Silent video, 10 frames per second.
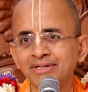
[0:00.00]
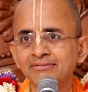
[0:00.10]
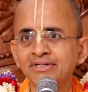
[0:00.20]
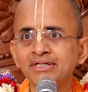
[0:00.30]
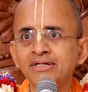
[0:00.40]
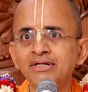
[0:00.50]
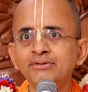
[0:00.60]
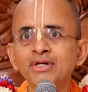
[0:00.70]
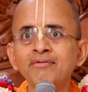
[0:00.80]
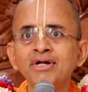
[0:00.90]
But when uh,
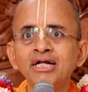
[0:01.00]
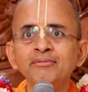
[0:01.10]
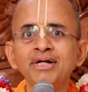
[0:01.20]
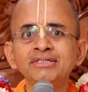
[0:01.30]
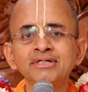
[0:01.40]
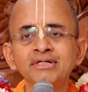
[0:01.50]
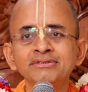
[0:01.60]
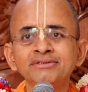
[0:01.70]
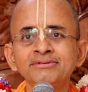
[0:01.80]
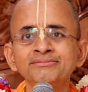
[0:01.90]
you have ready-made
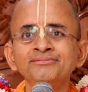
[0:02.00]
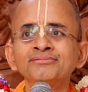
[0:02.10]
church,